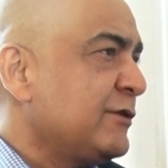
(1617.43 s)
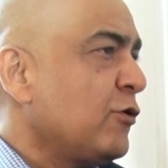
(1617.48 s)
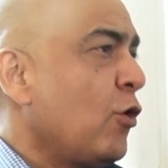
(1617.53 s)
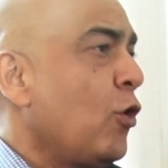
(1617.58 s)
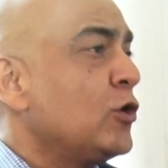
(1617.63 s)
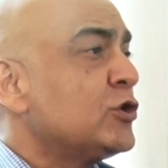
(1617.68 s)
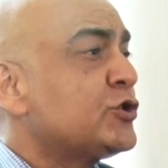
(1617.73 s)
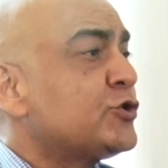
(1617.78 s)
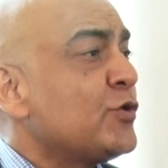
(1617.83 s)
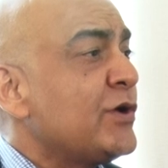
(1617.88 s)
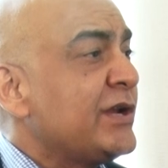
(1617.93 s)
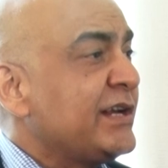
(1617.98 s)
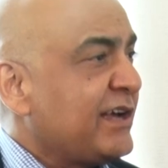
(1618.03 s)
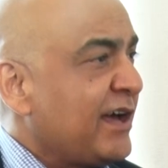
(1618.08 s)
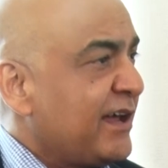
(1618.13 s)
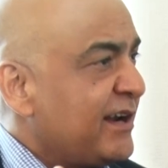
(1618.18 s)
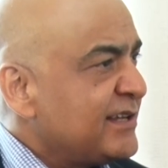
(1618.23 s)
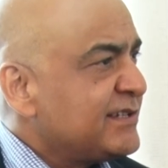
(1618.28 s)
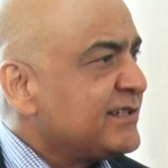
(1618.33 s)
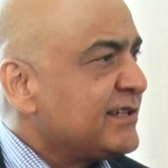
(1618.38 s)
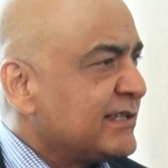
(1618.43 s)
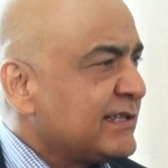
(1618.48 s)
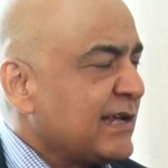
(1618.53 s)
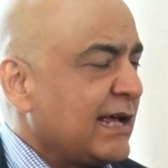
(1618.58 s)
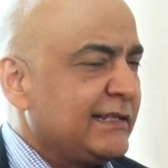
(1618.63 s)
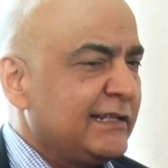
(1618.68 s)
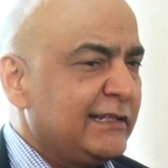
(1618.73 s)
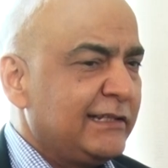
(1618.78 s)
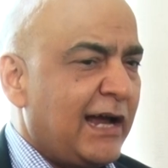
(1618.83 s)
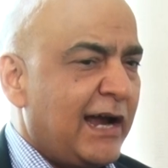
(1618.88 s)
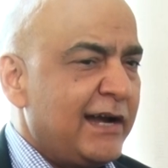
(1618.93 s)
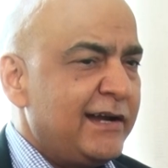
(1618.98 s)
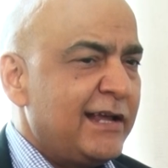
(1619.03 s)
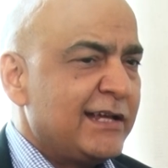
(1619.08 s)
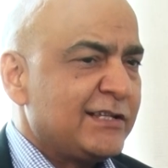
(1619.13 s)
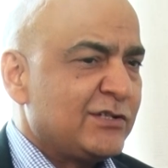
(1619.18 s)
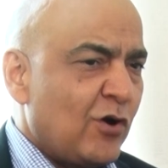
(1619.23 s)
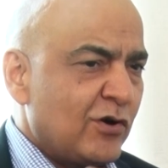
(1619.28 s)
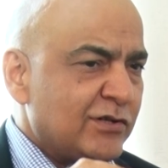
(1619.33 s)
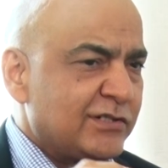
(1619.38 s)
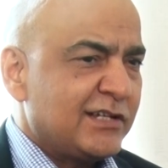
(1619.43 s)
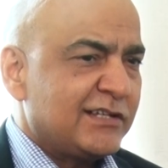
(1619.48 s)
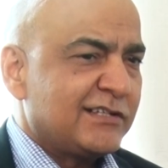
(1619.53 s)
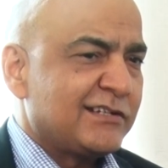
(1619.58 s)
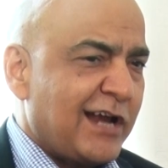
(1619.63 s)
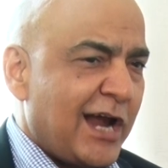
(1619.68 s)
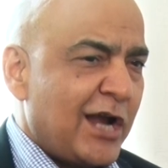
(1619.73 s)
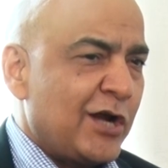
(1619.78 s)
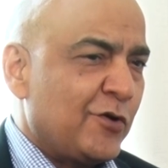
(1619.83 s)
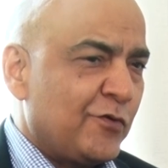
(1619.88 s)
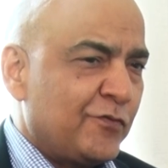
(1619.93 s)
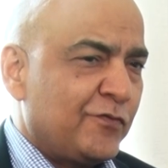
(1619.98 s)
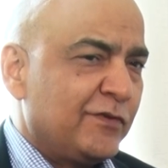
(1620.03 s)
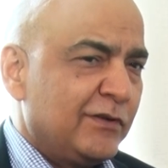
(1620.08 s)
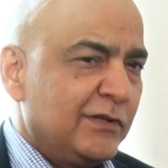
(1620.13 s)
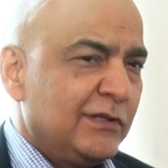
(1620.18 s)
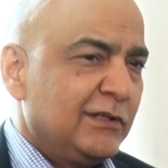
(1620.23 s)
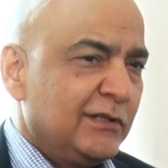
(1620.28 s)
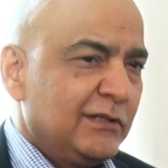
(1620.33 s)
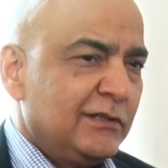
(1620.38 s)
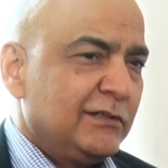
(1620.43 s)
and also encourages. I think the idea is not just kind of,